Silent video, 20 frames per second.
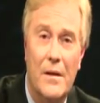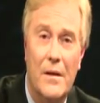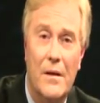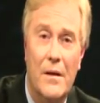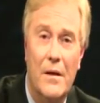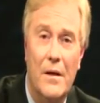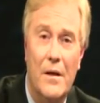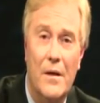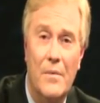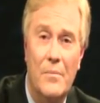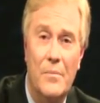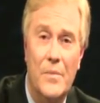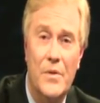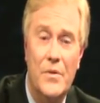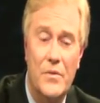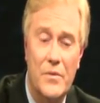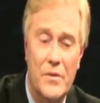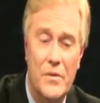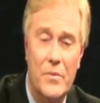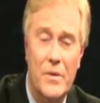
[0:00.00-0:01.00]
Um,
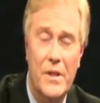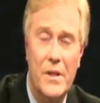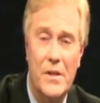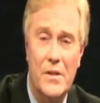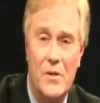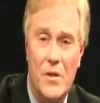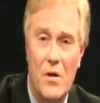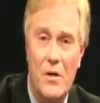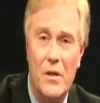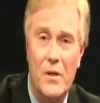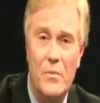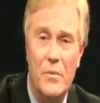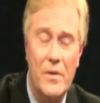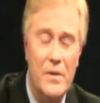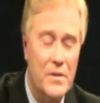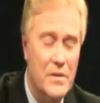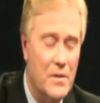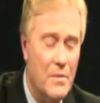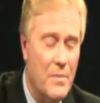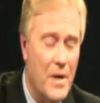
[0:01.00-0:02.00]
Mr. Stawicki is talking with
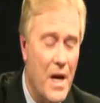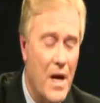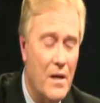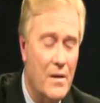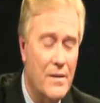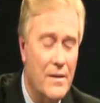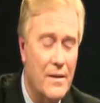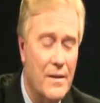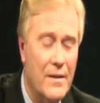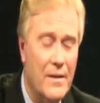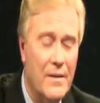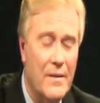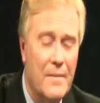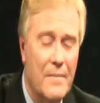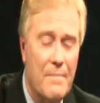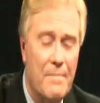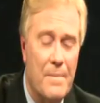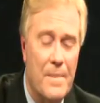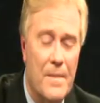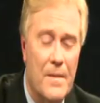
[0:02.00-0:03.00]
us about
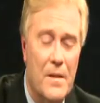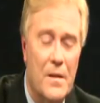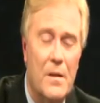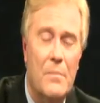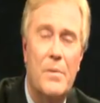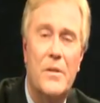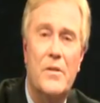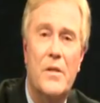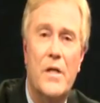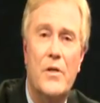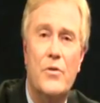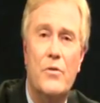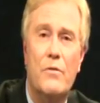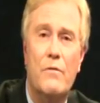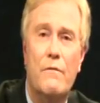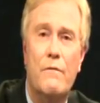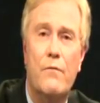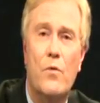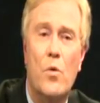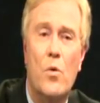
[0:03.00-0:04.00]
the
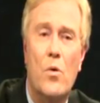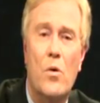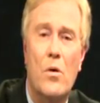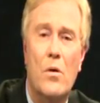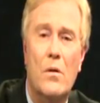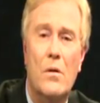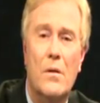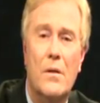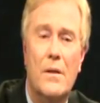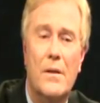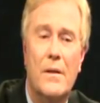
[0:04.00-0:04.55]
potential for